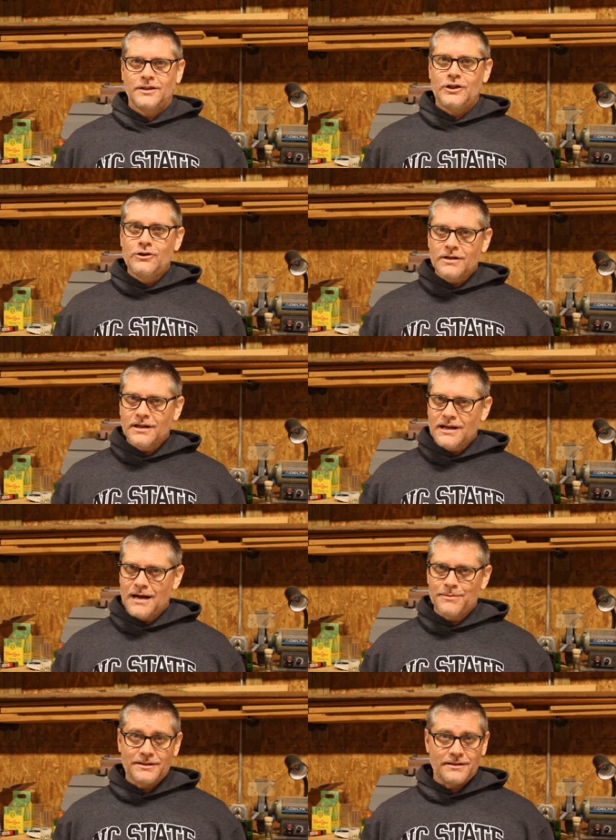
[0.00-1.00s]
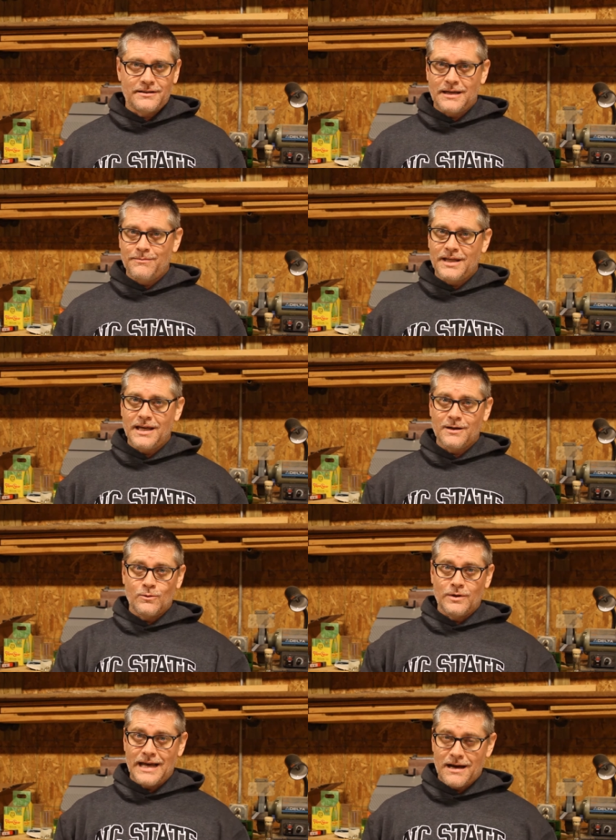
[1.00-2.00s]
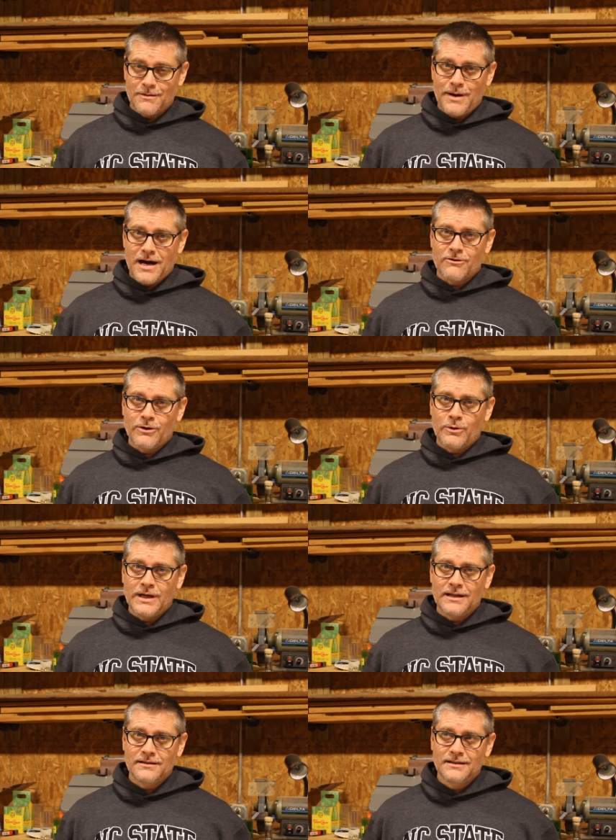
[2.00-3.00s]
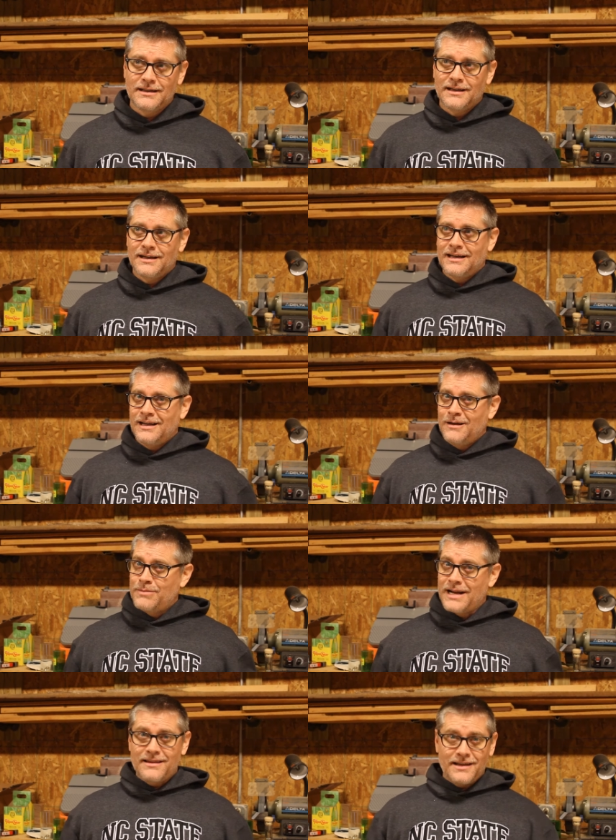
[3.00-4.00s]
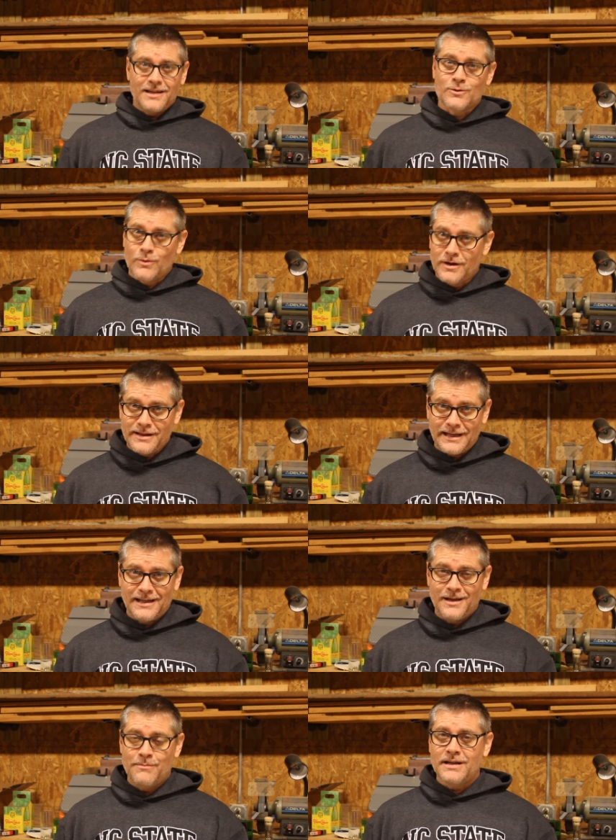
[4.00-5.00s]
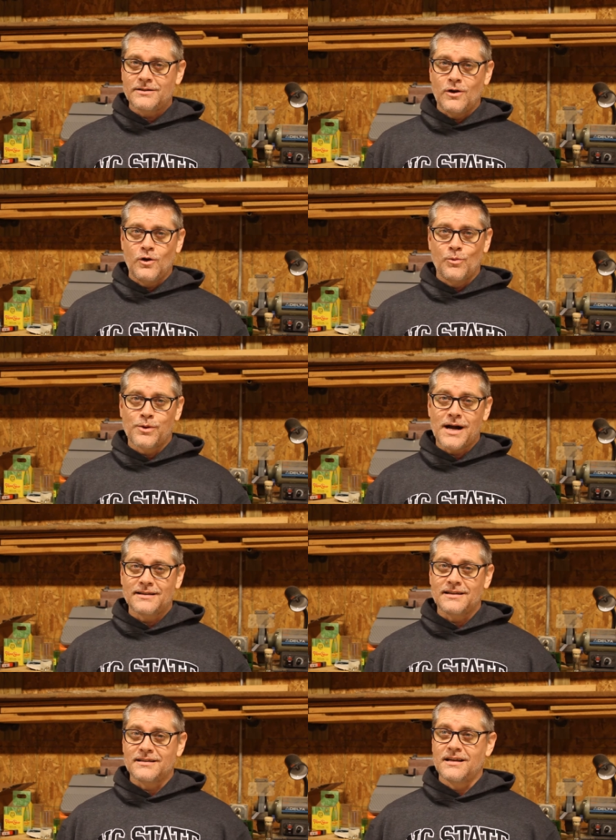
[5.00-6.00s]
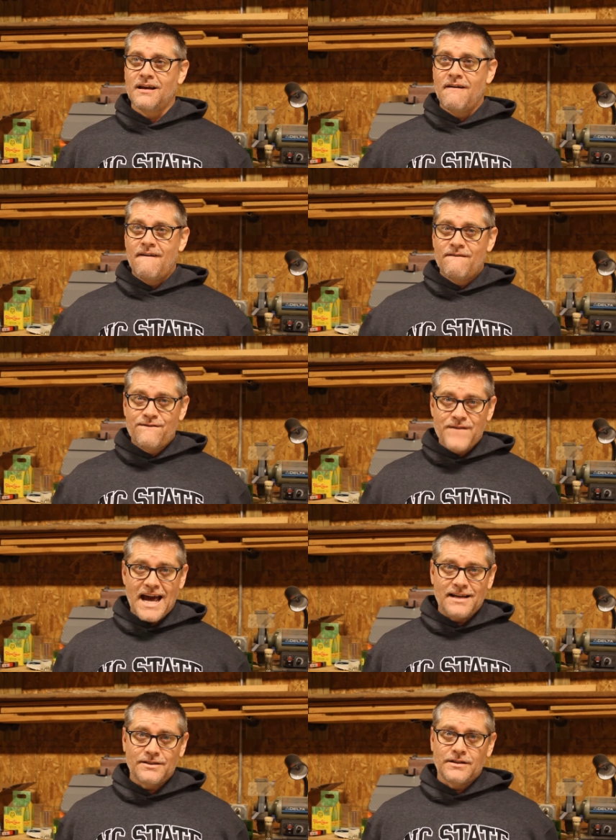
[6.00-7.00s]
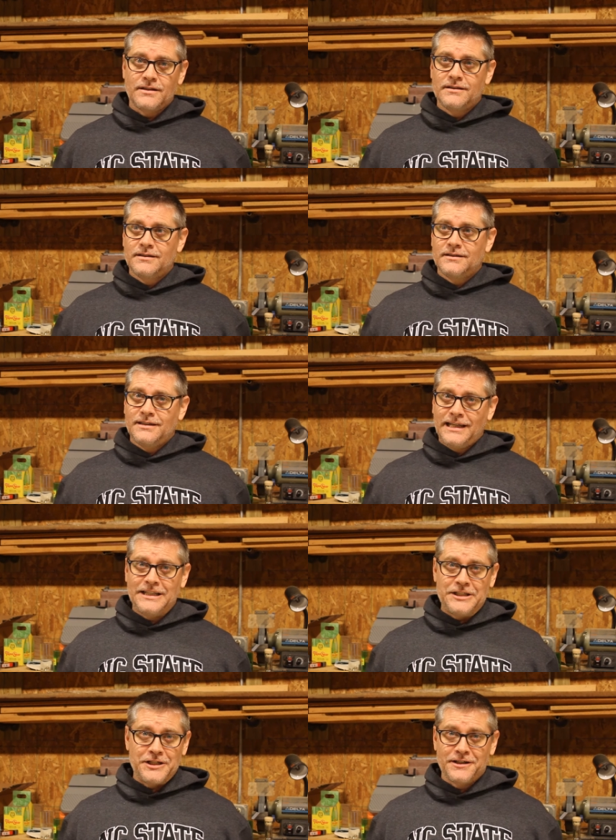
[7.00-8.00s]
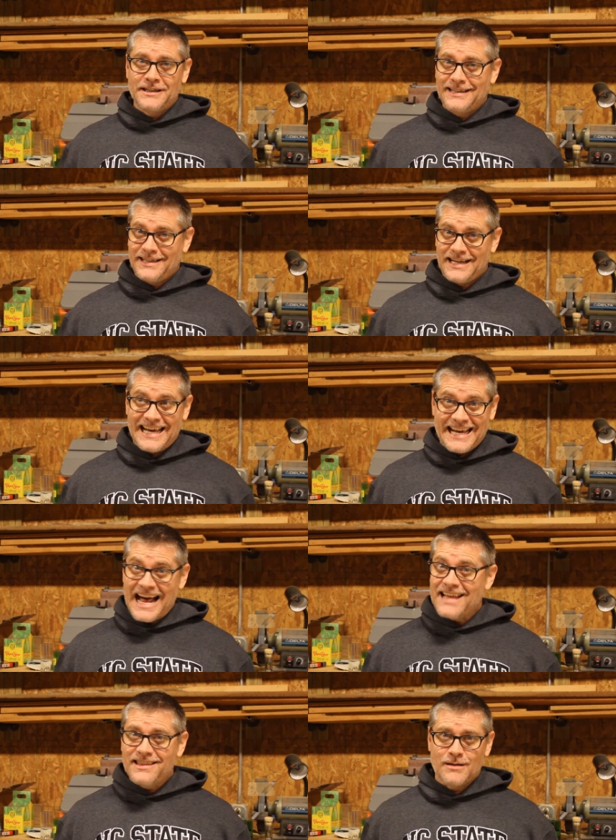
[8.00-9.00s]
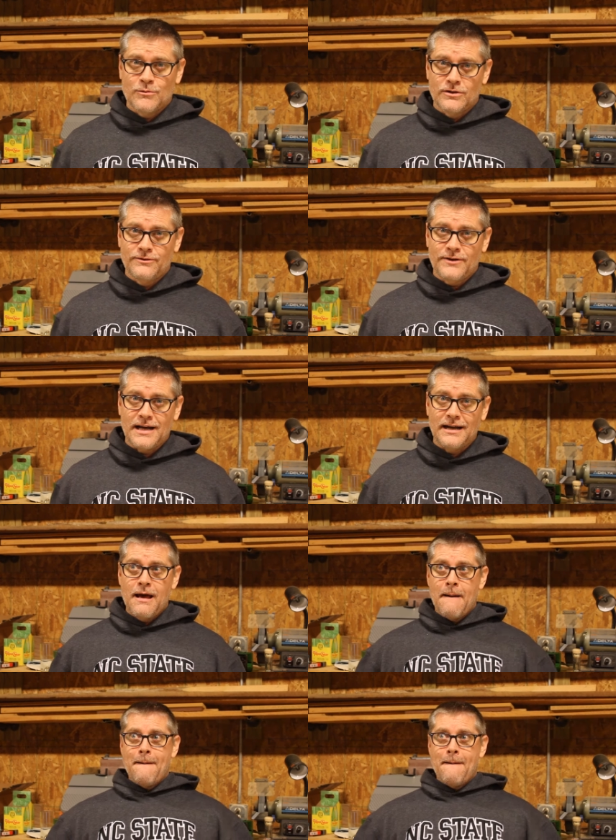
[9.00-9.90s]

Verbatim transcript: You can accomplish the same thing without a pottery wheel, but I think it's worth it. It makes the whole process faster, easier, and I think more fun.